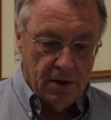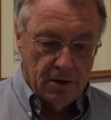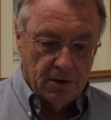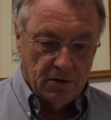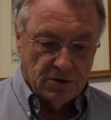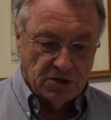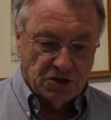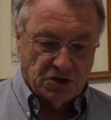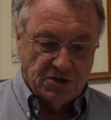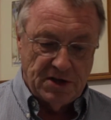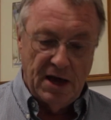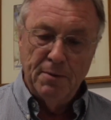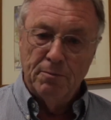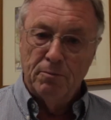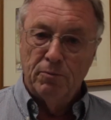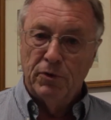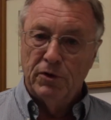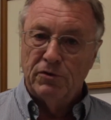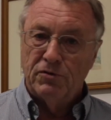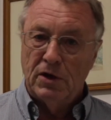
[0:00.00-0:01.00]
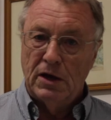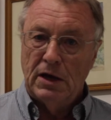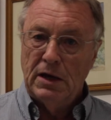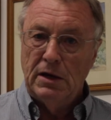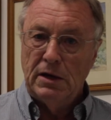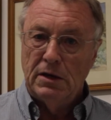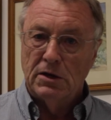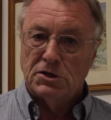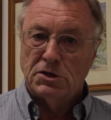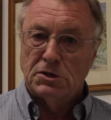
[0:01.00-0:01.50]
to stem this
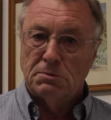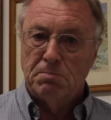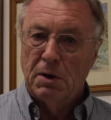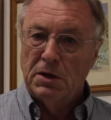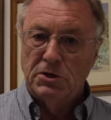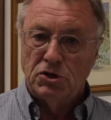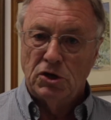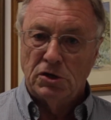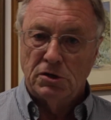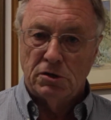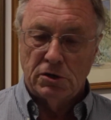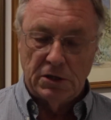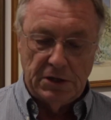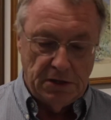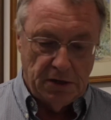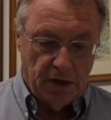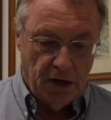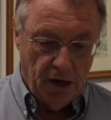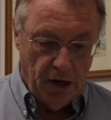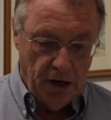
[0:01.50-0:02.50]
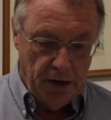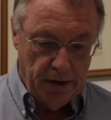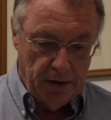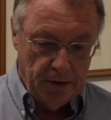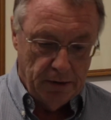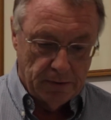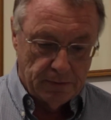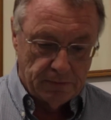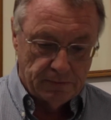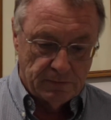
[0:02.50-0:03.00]
hideous budgetary tide.
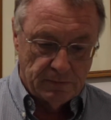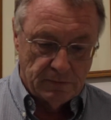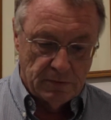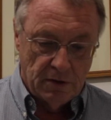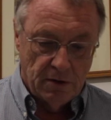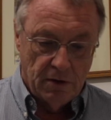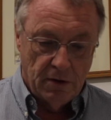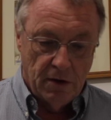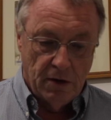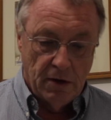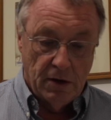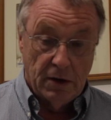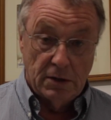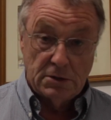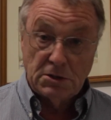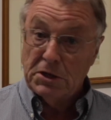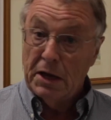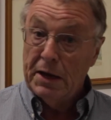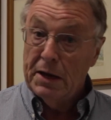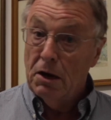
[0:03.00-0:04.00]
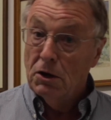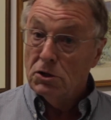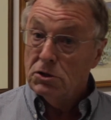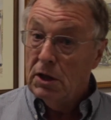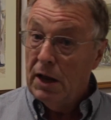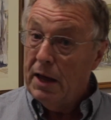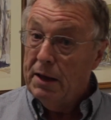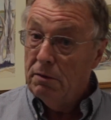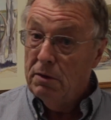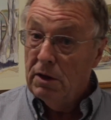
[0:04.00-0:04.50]
And
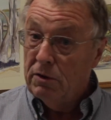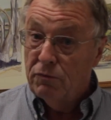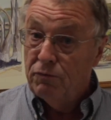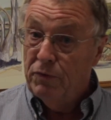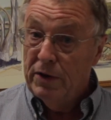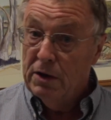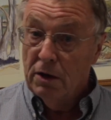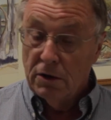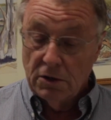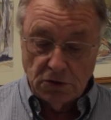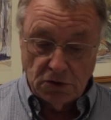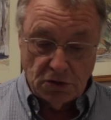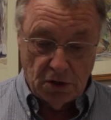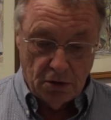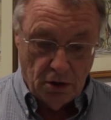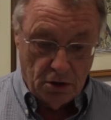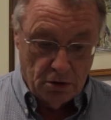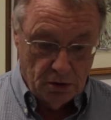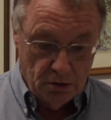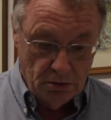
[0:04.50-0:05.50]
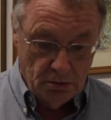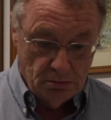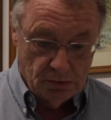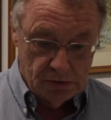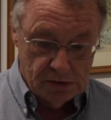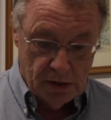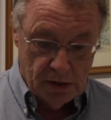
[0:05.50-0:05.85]
SACOSS led this vigorous throng,